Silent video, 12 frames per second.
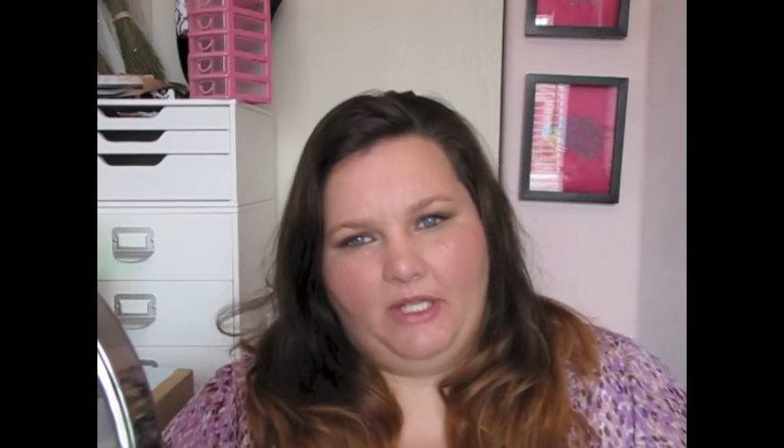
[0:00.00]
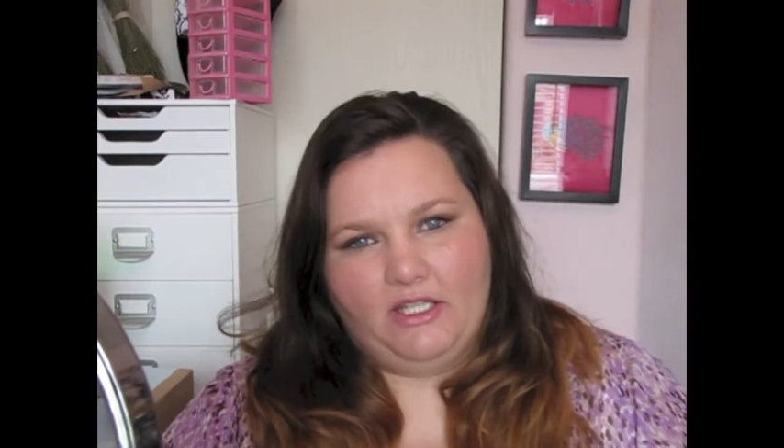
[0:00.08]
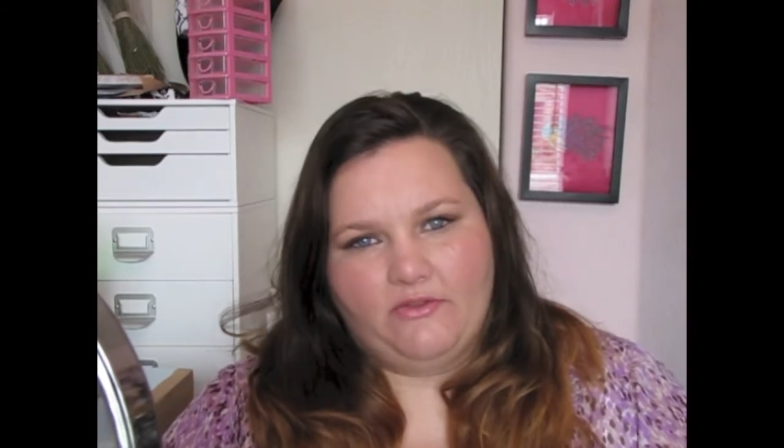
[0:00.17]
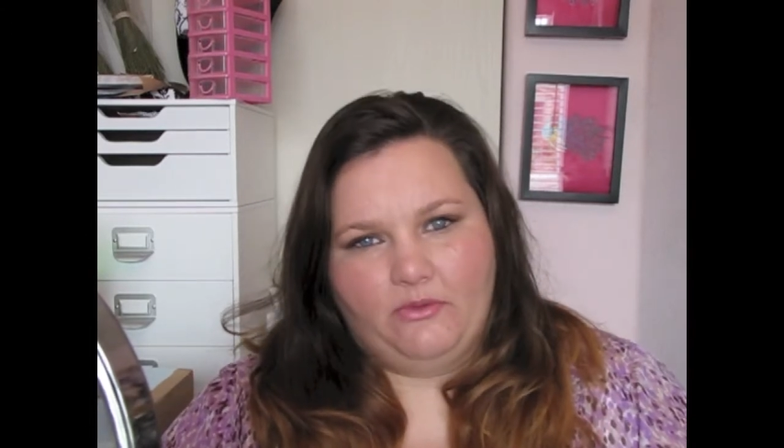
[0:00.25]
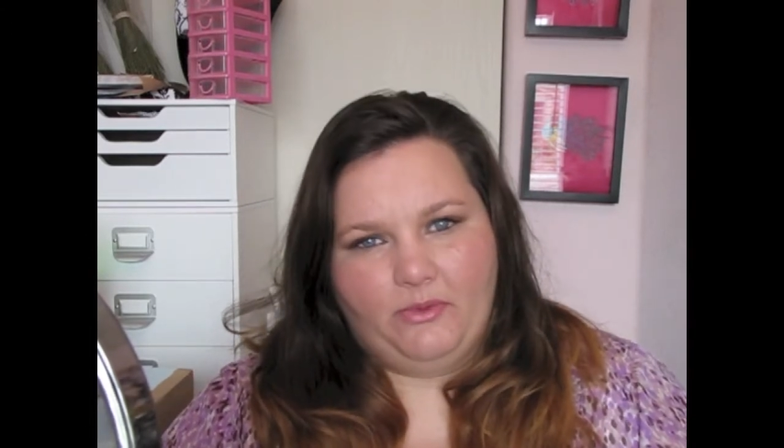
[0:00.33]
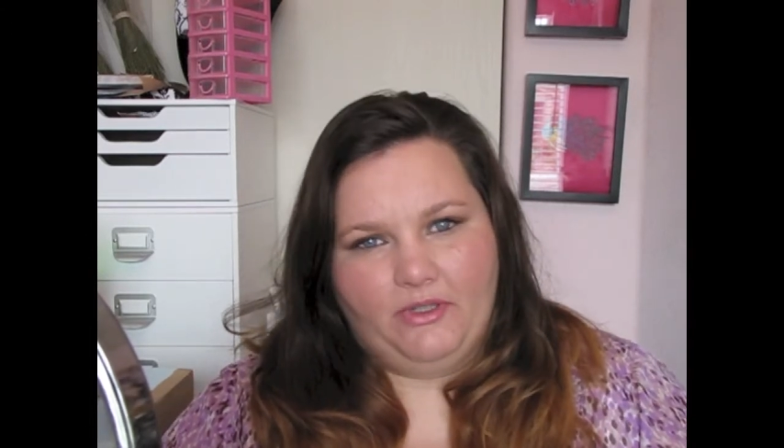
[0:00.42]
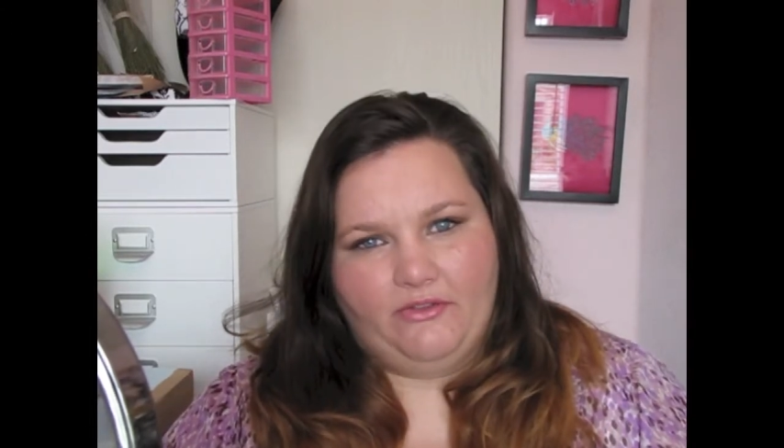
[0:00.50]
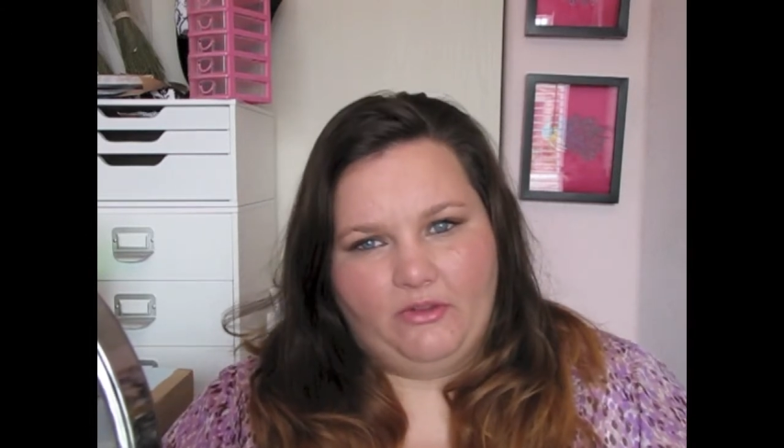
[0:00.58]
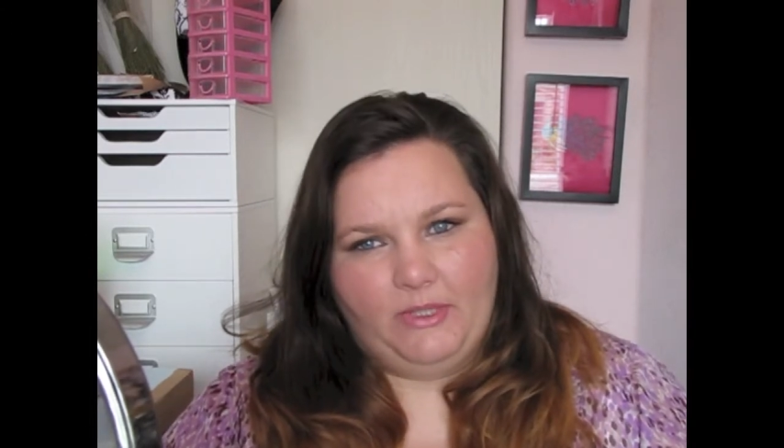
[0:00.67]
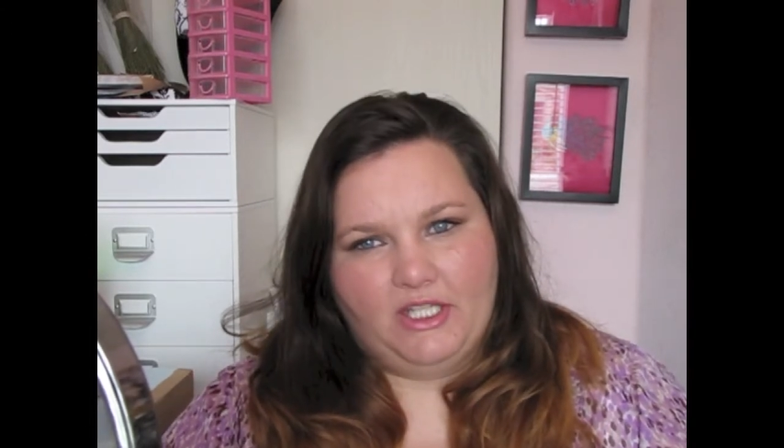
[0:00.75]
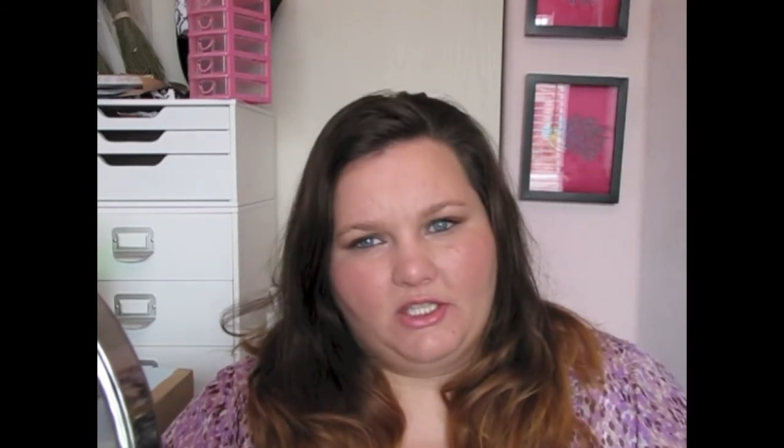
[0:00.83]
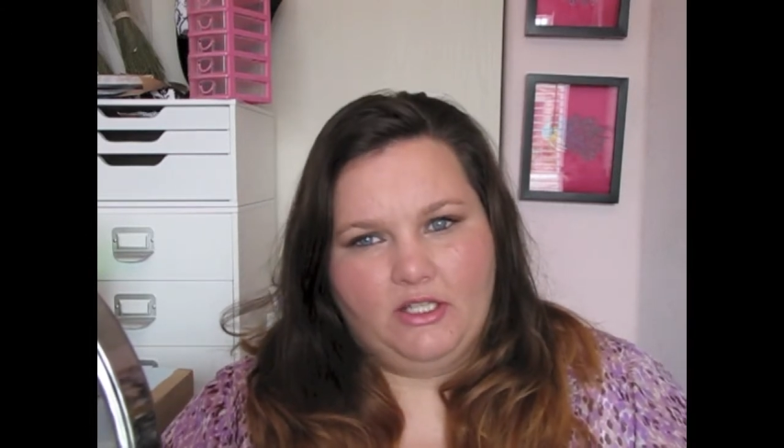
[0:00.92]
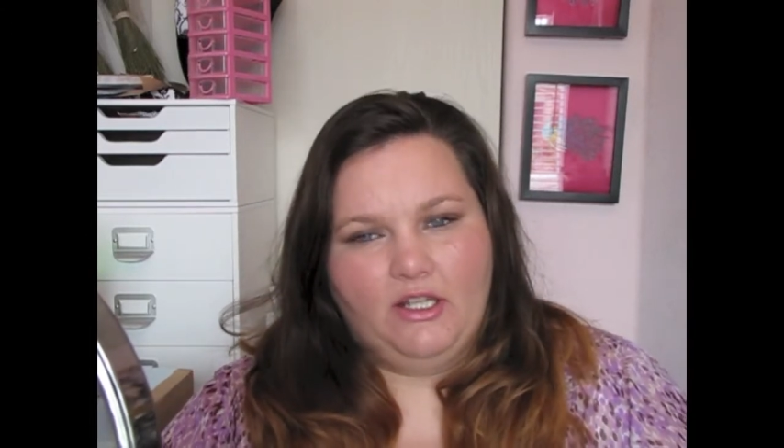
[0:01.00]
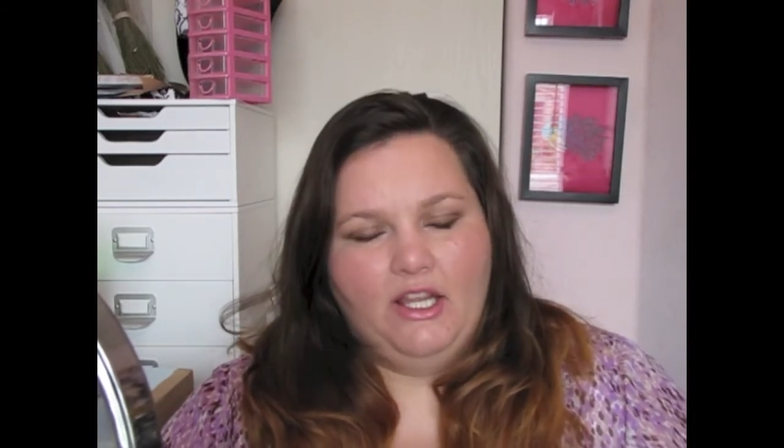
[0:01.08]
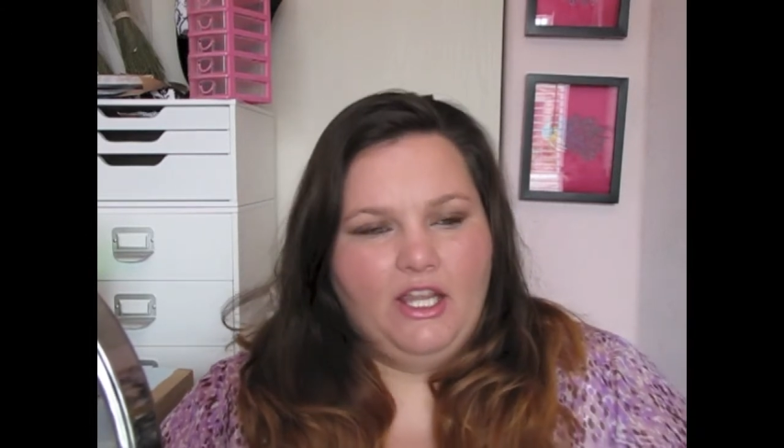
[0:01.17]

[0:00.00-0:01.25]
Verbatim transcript: page for more information.